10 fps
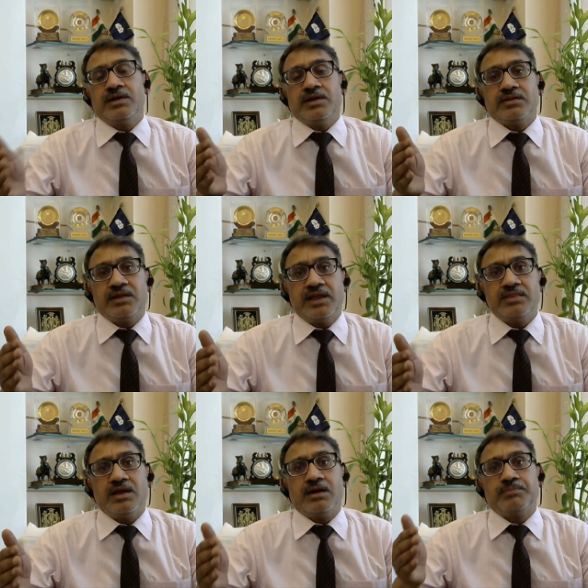
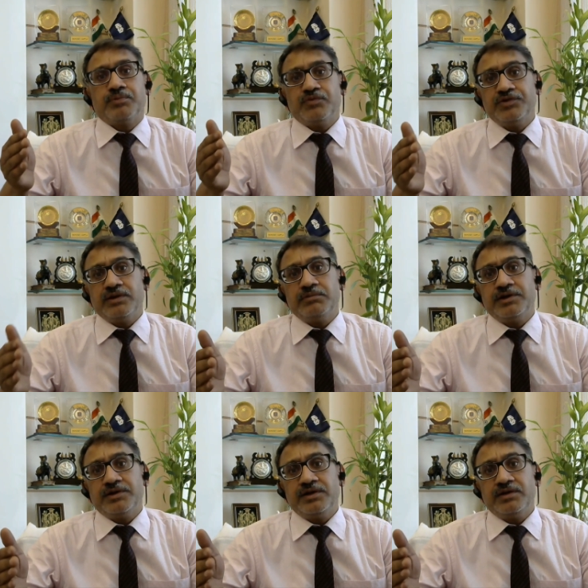then the
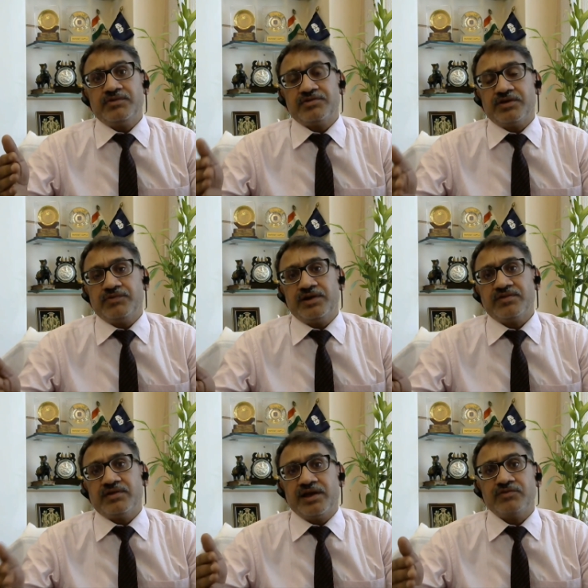profitability
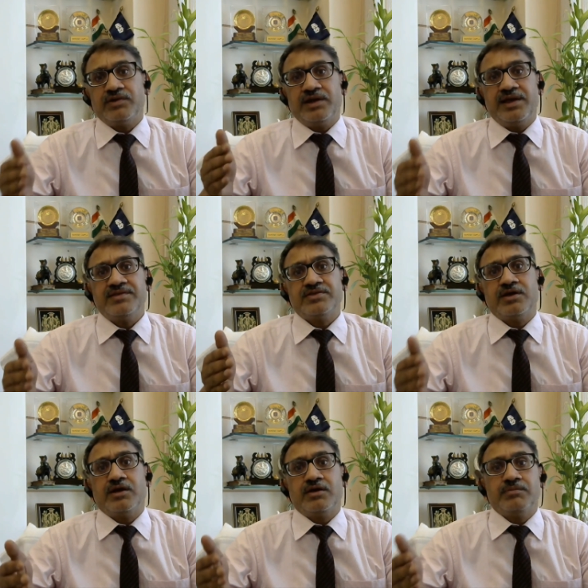suffers as well as
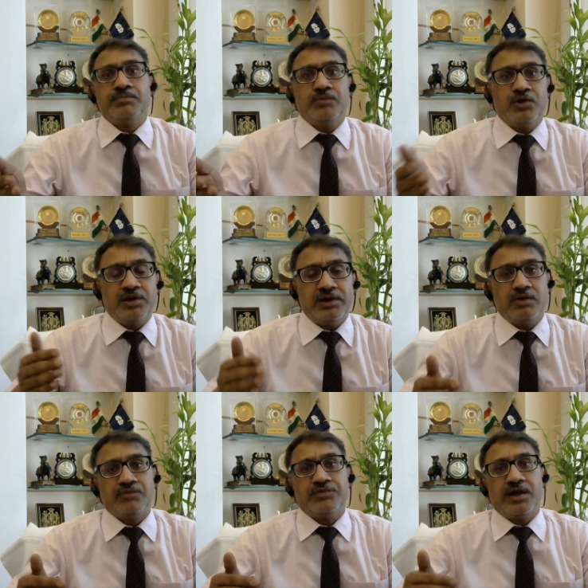the morale
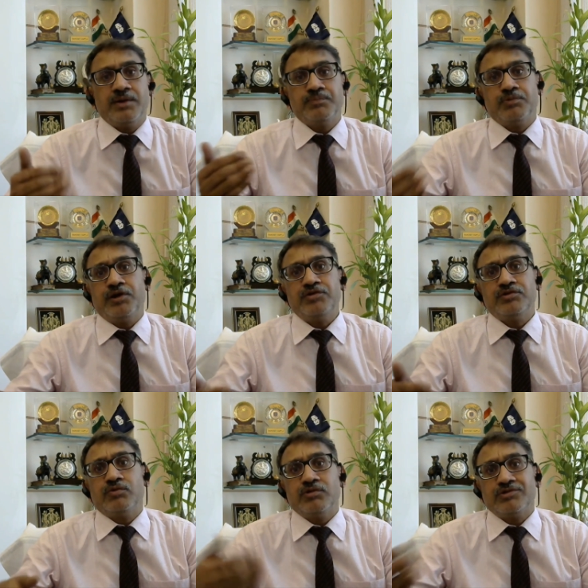of the employees
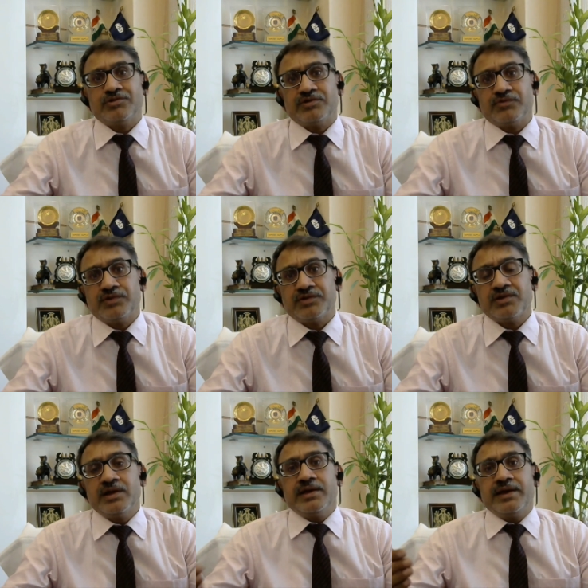also suffers,
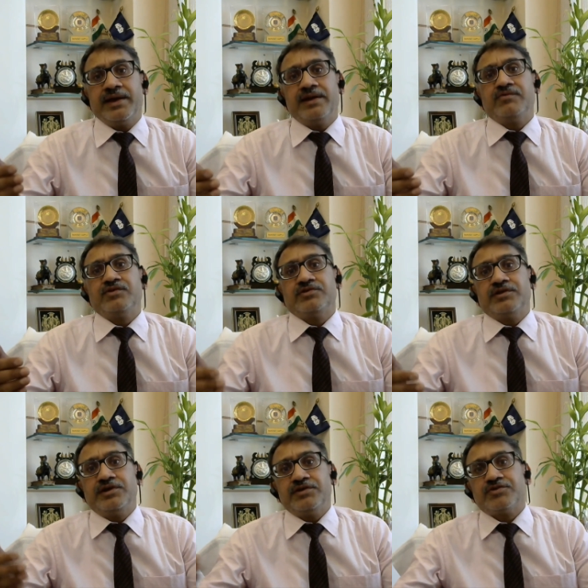and which
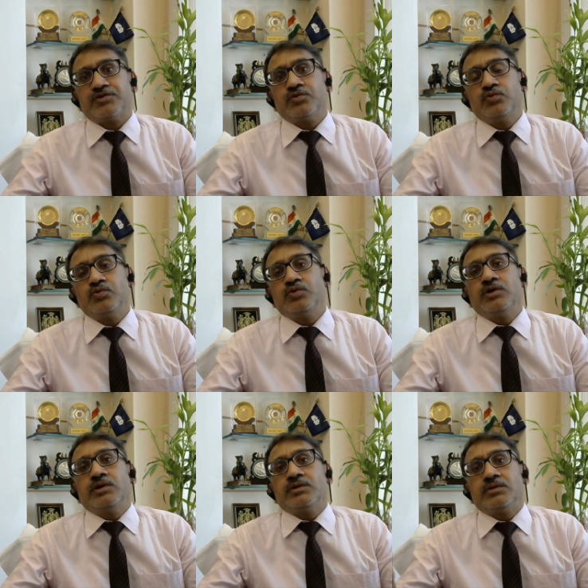leads to
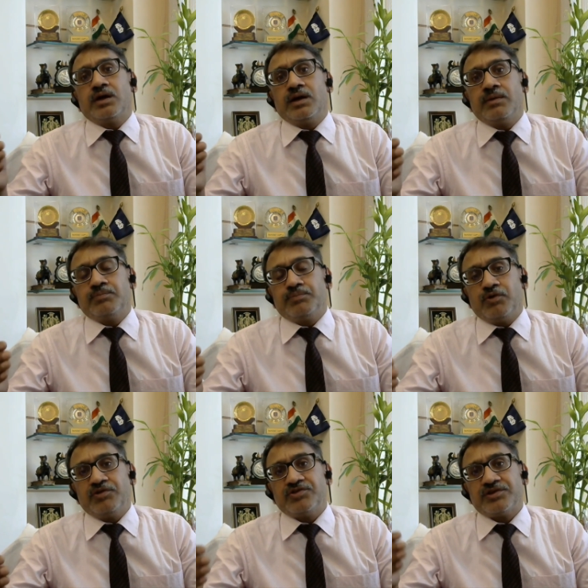the
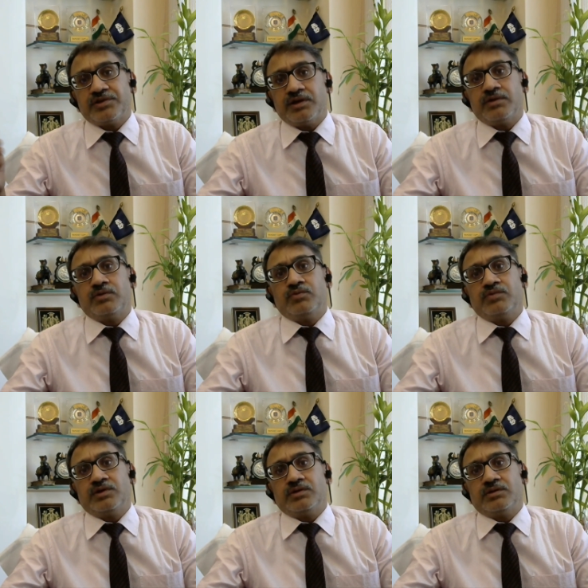employees
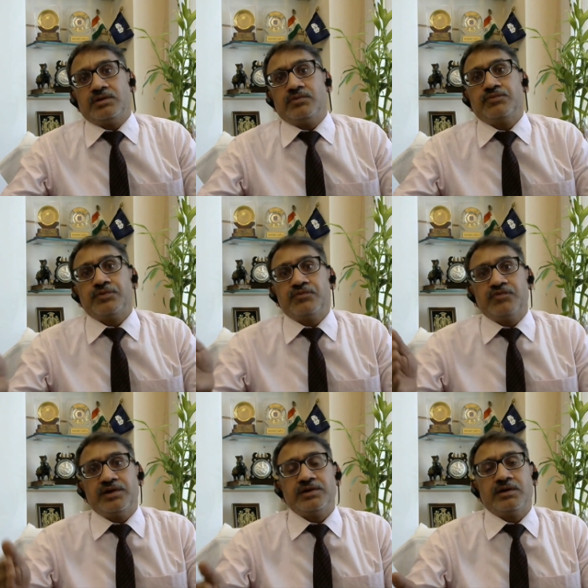turnover from
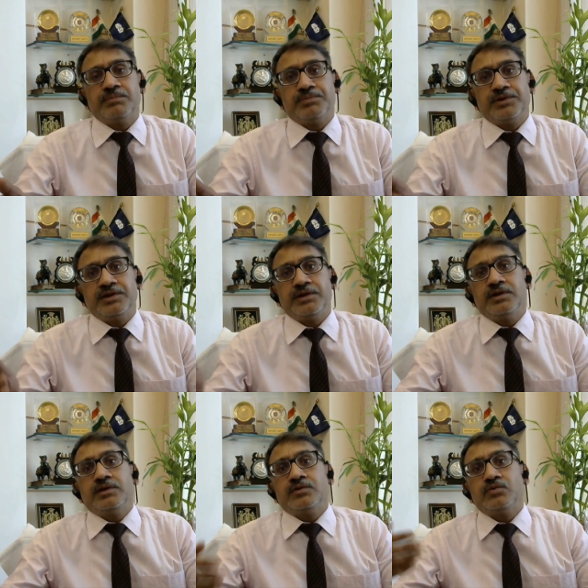one company
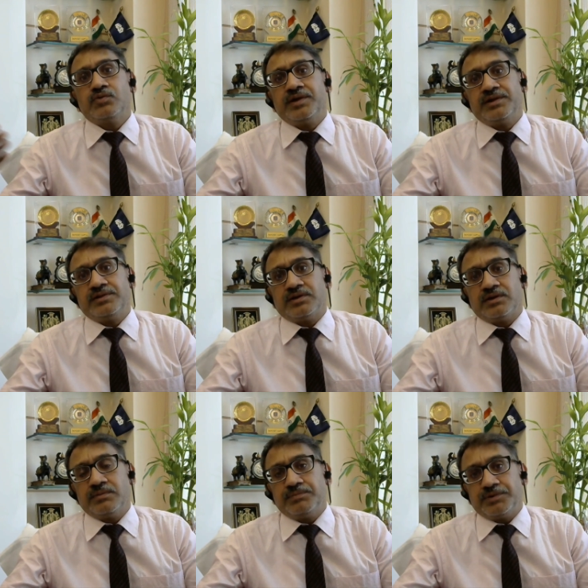to another
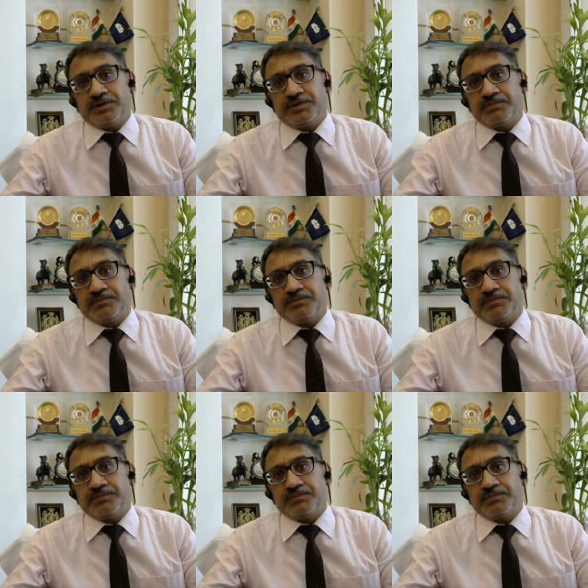company.